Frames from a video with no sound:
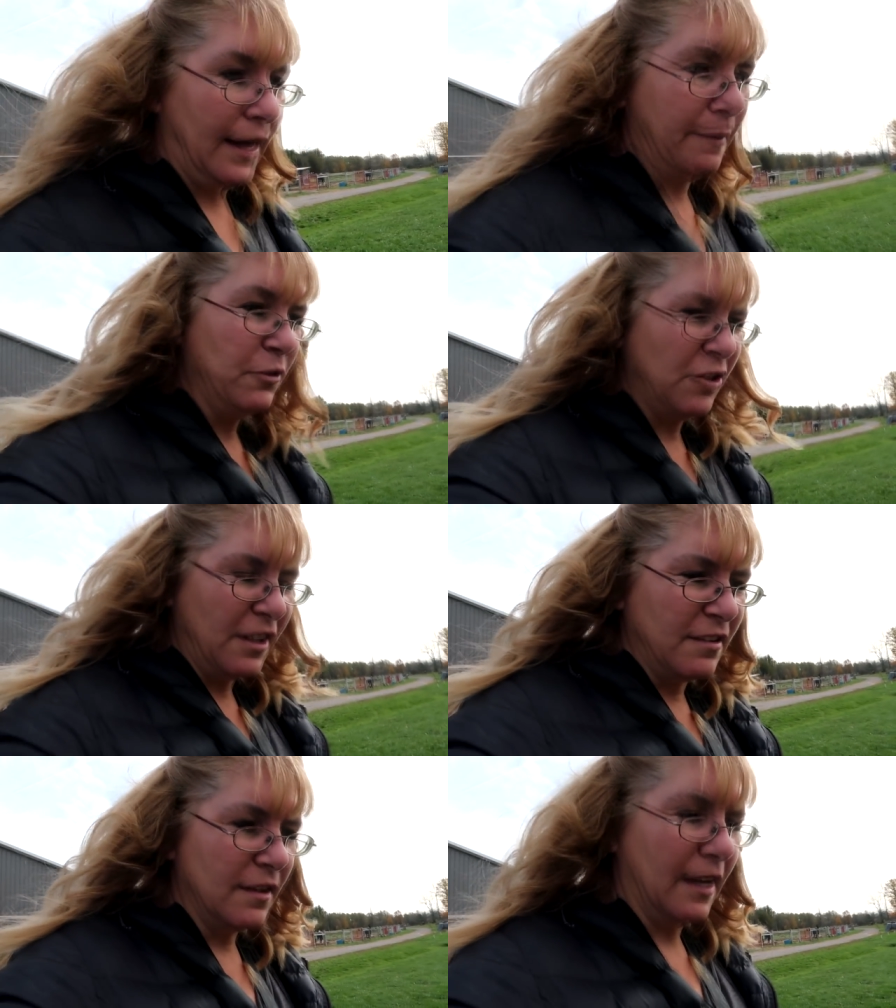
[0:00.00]
um,
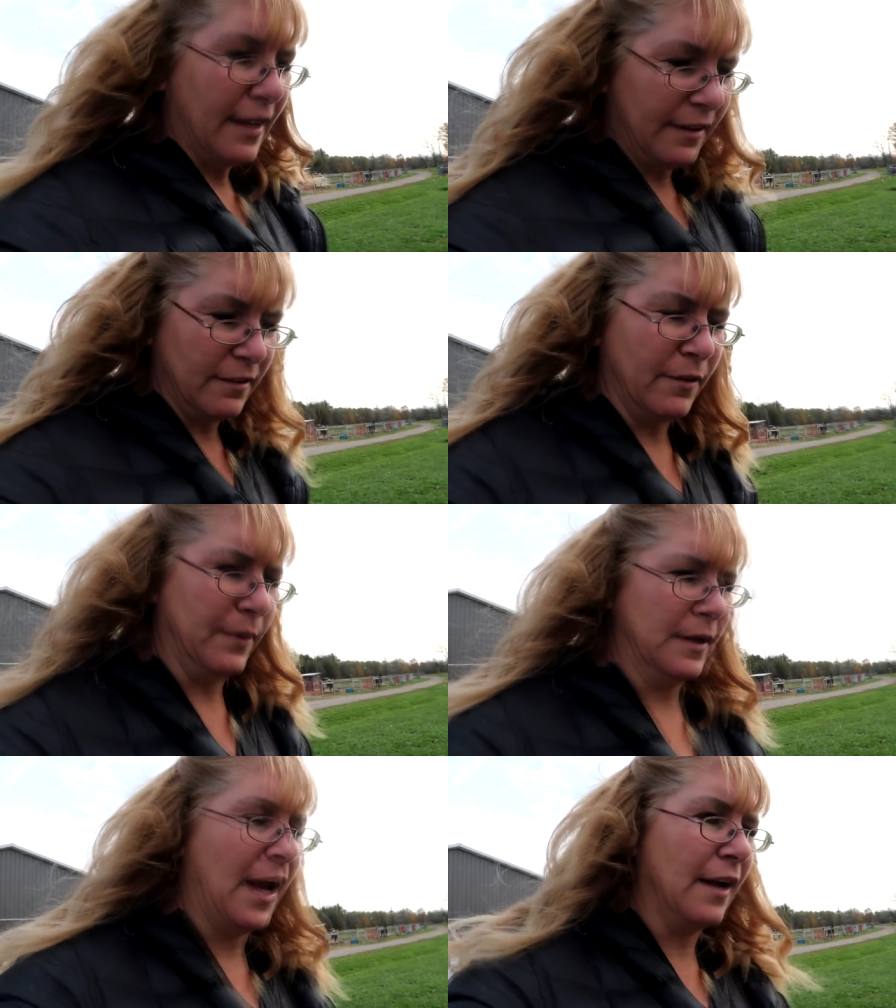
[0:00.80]
she, I don't know
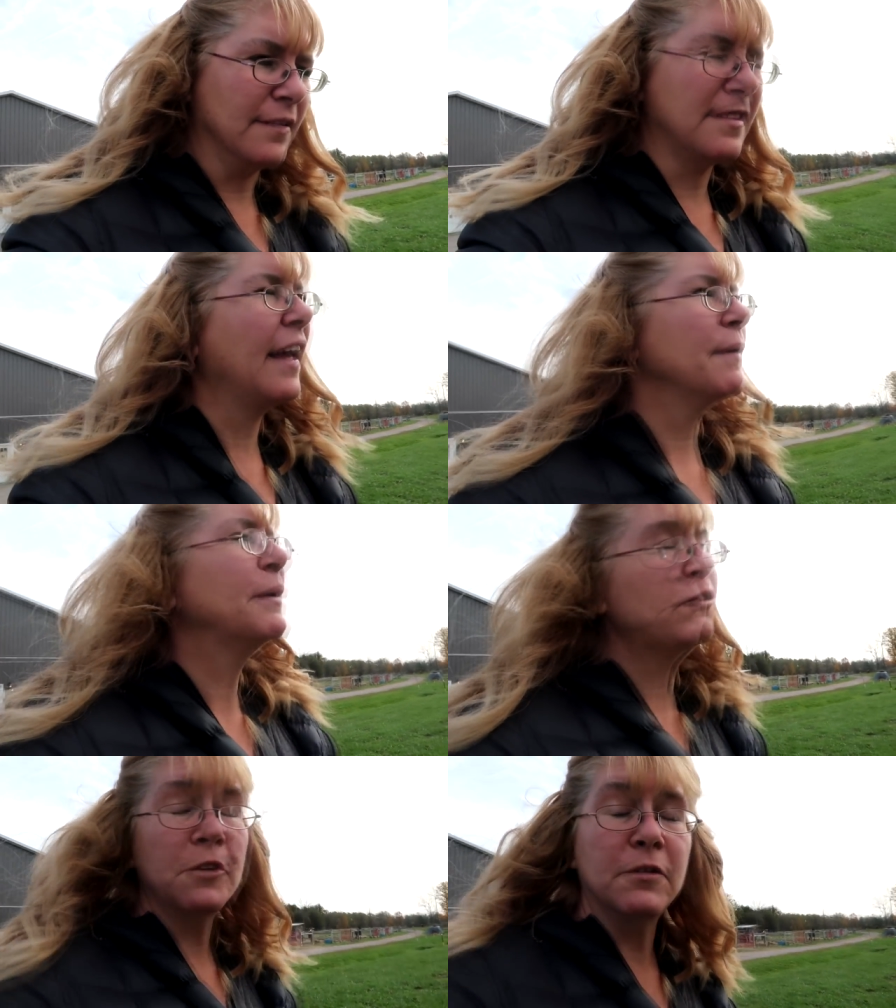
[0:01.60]
what how to say it,
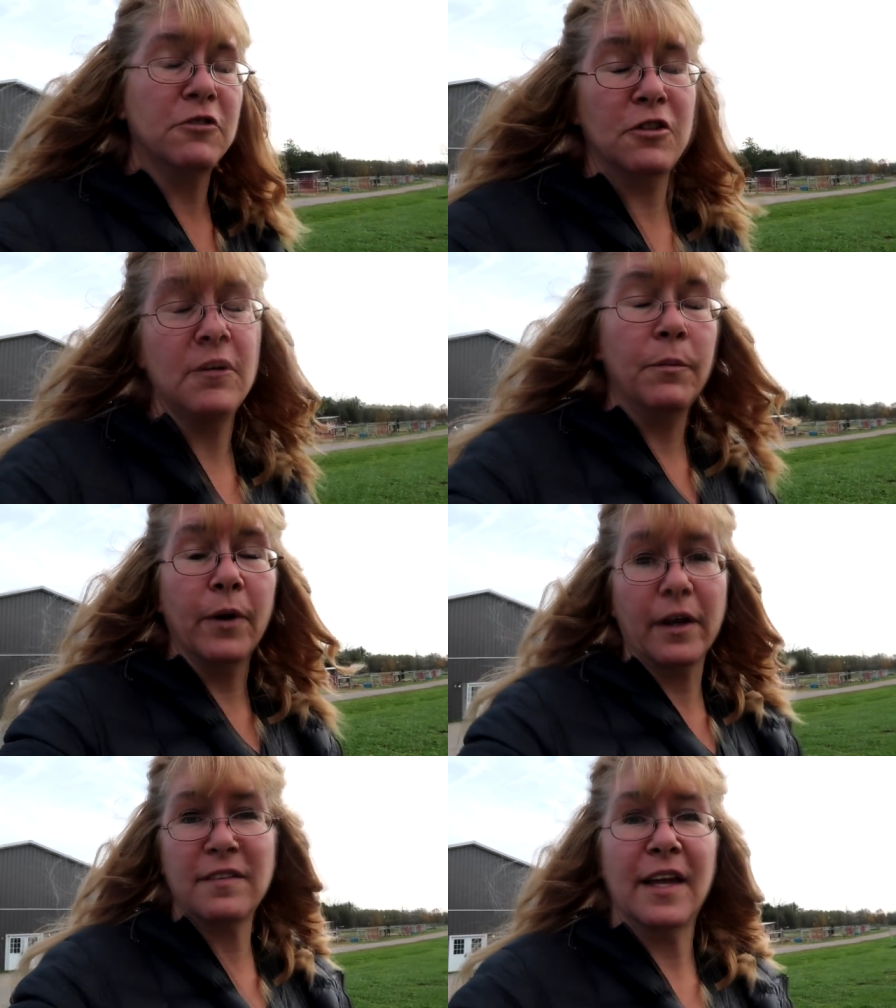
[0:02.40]
but she, she
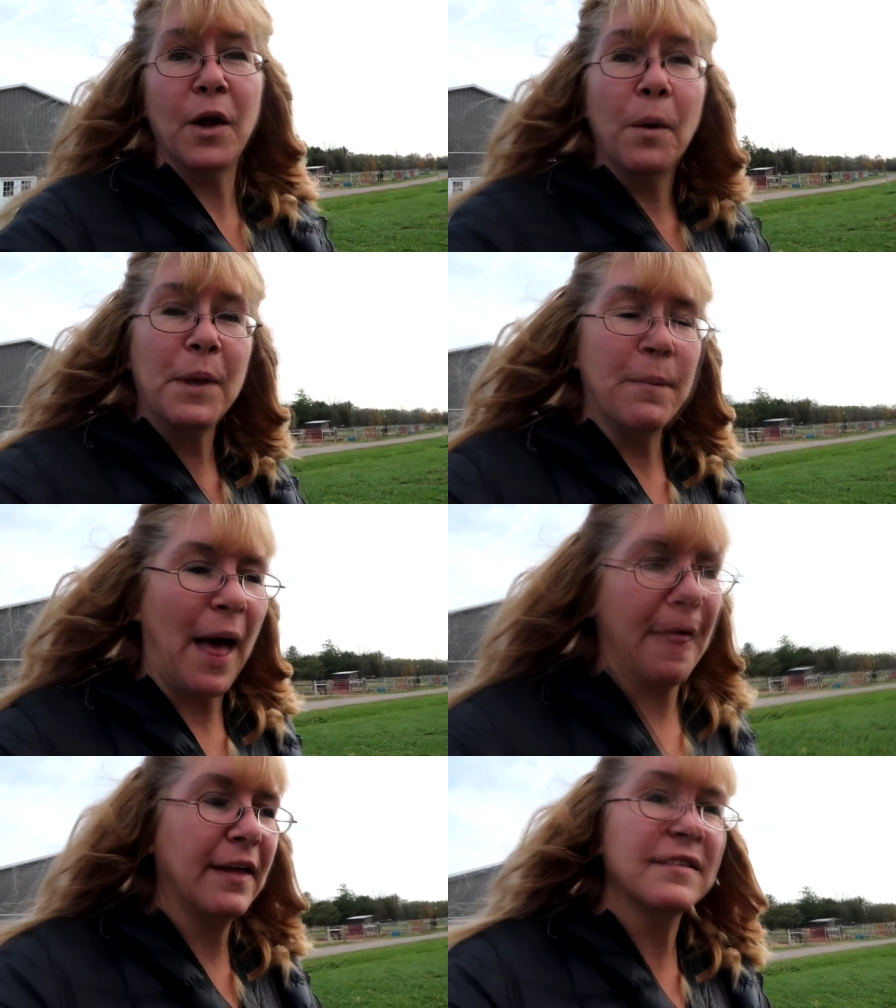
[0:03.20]
works in
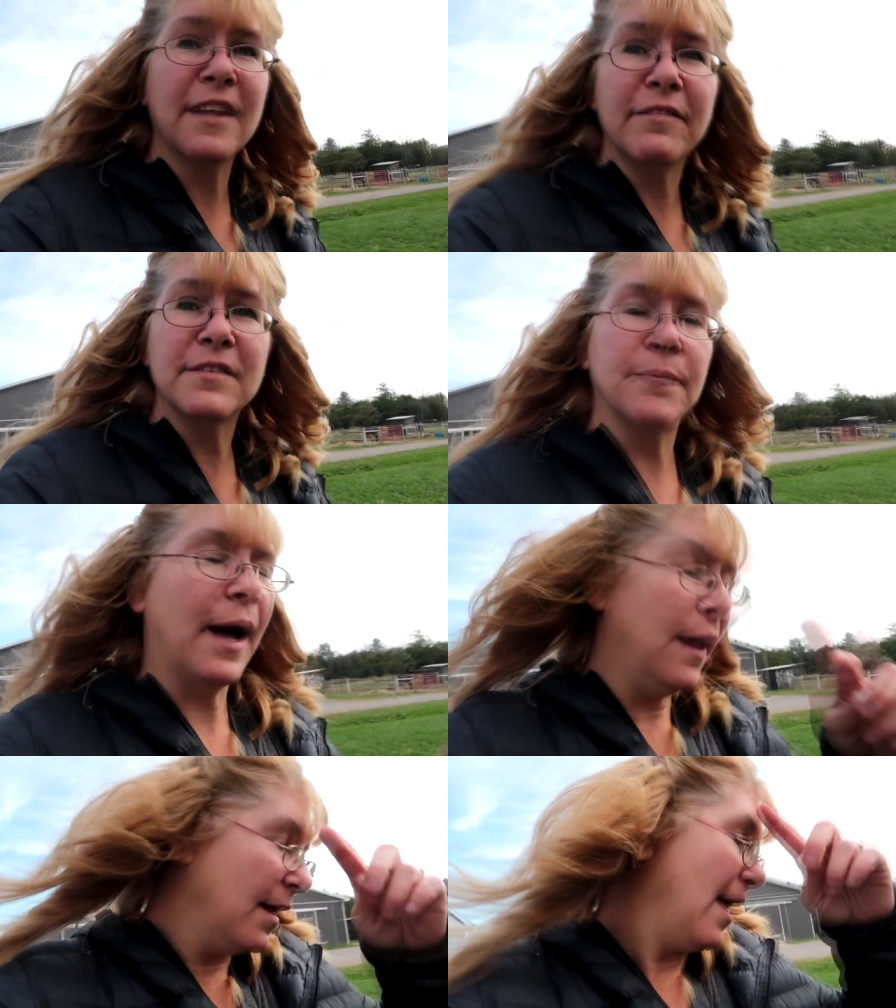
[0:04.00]
homeopathic stuff as
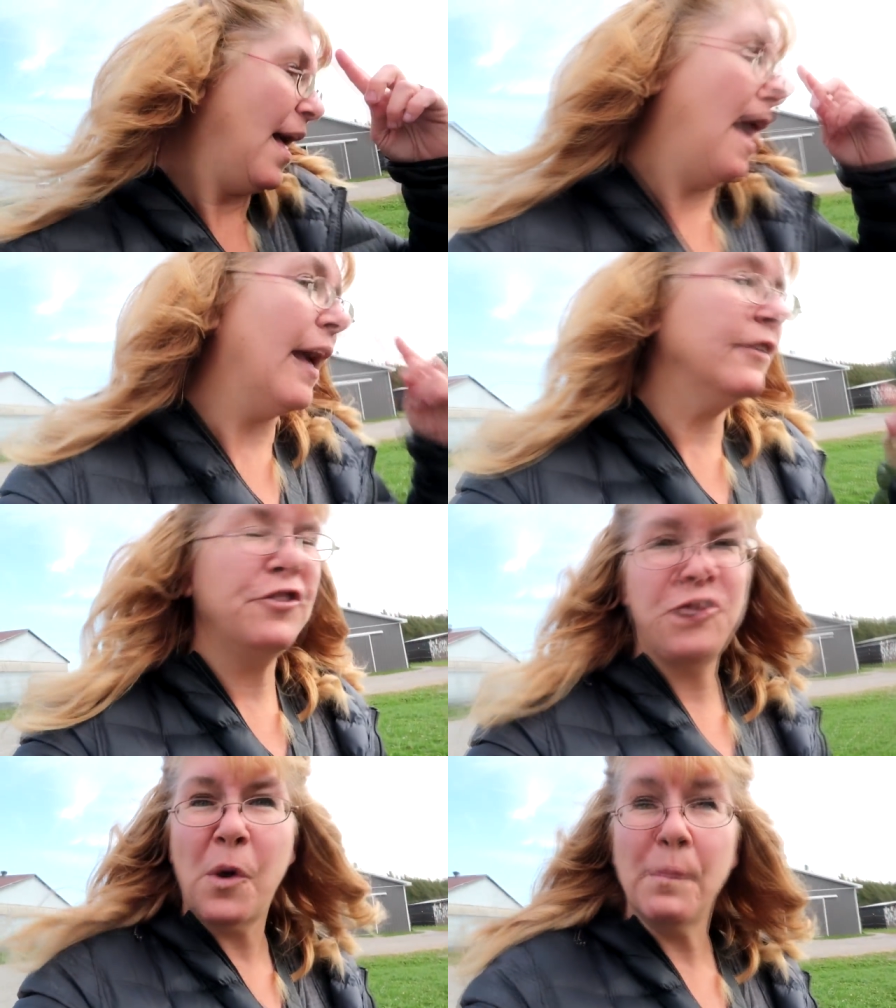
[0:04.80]
well. And
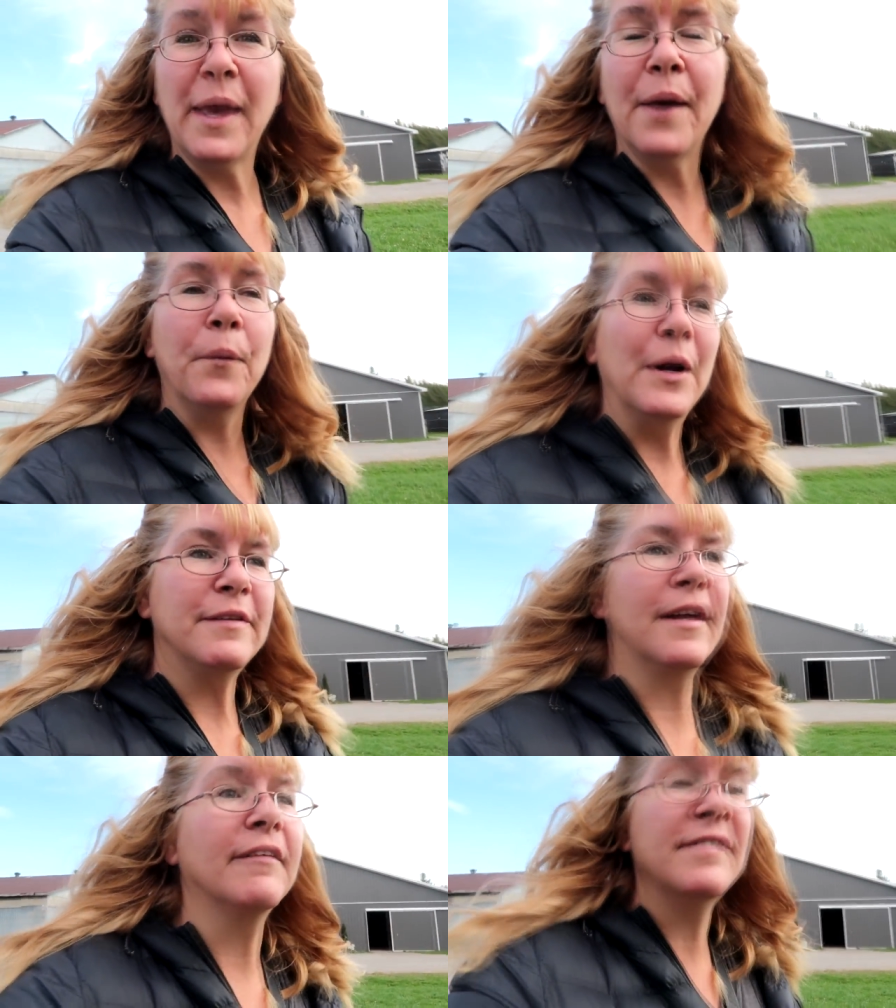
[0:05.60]
she told me what
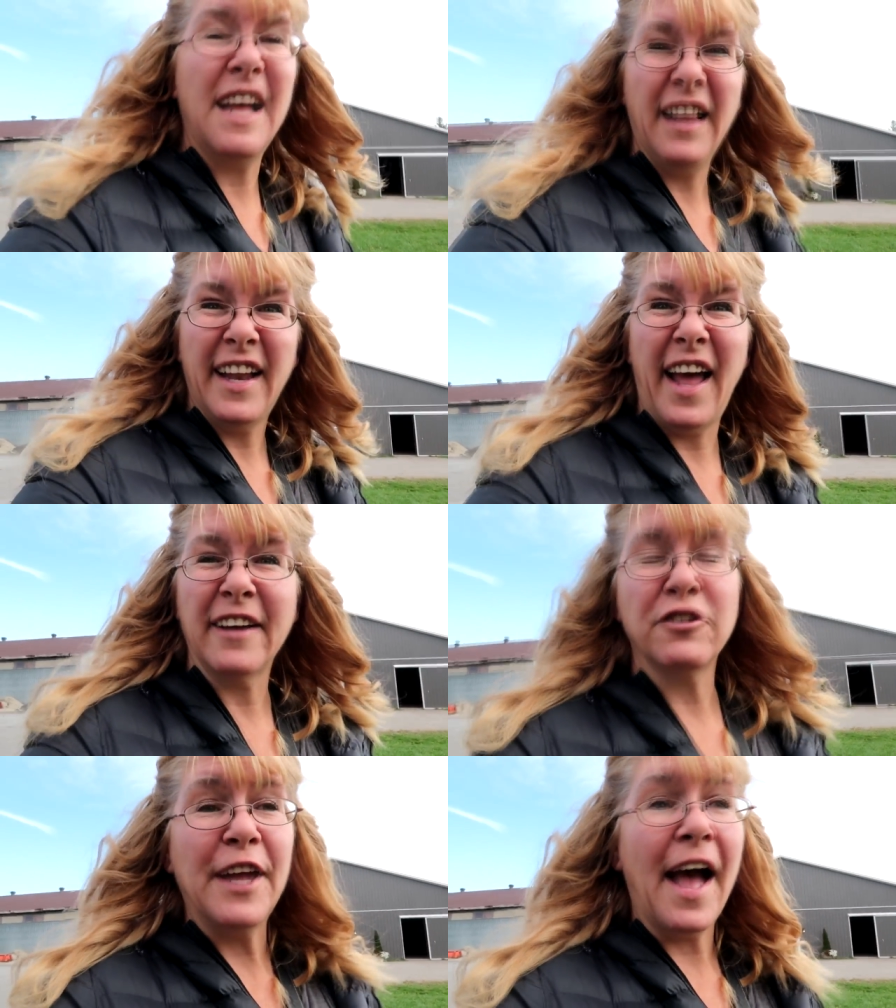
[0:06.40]
to give Stella, and I
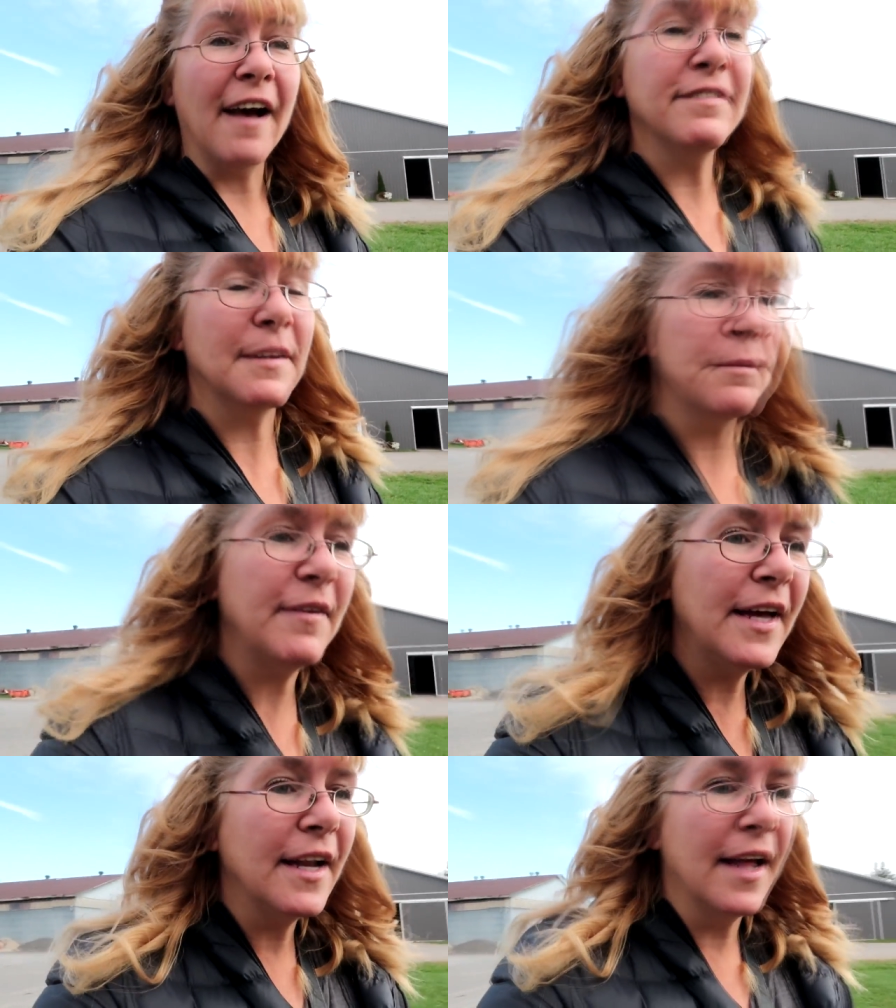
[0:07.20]
actually have some
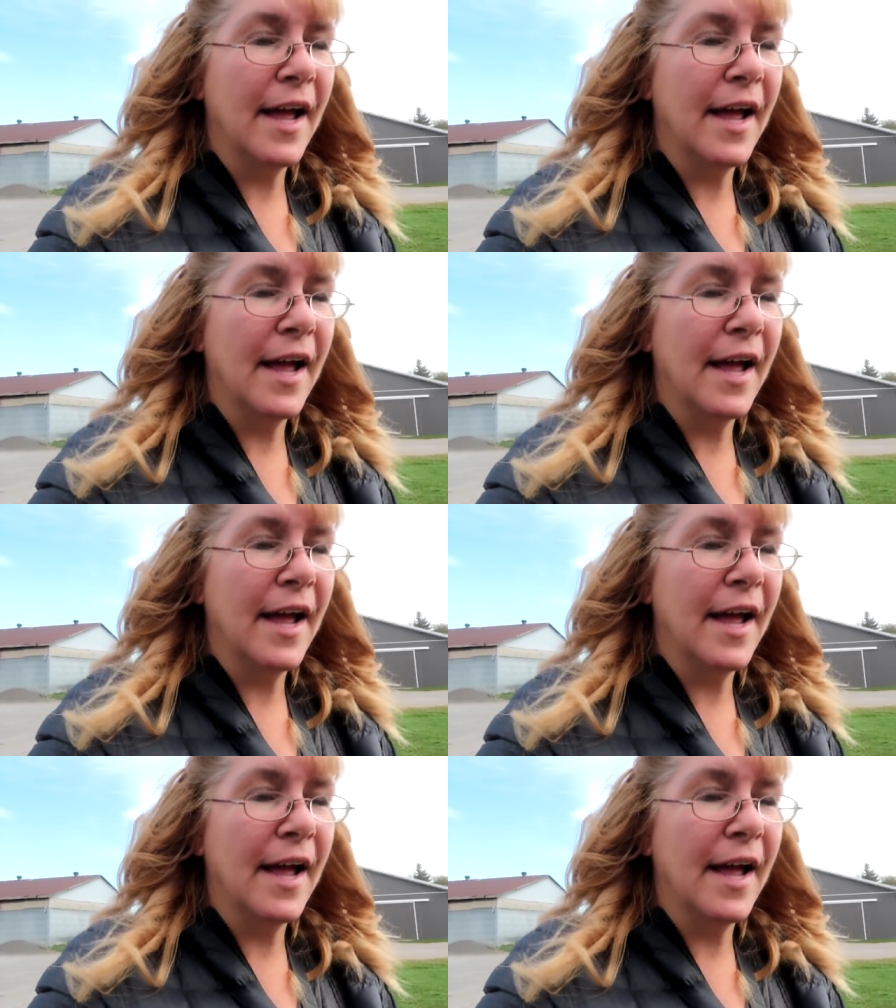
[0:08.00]
of it.